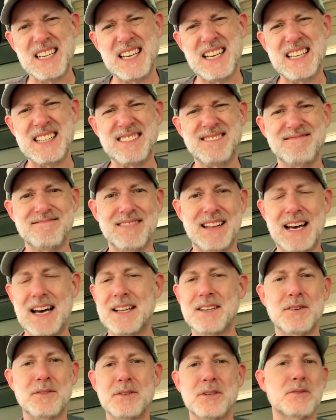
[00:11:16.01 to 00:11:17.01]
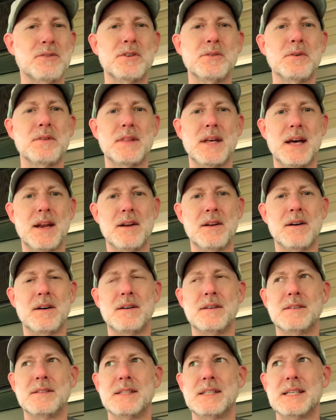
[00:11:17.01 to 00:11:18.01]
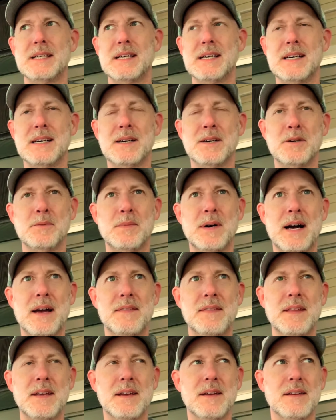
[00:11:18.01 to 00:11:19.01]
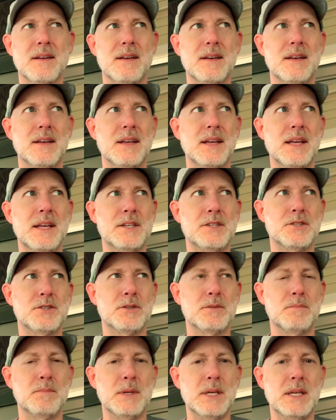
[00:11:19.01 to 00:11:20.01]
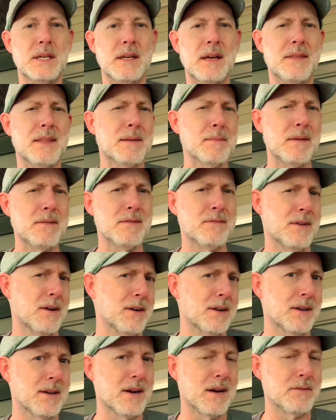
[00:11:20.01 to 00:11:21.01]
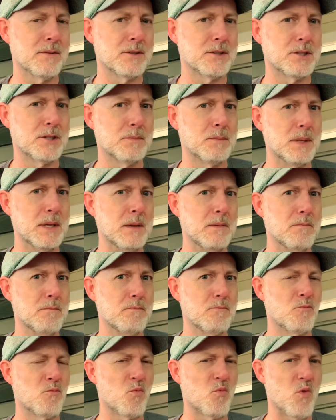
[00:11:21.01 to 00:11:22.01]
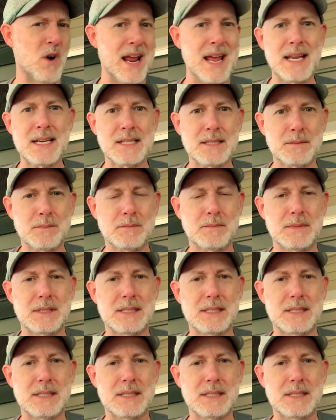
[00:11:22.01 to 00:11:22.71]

And I don't agree with that at all. I think maybe variant covers should be random.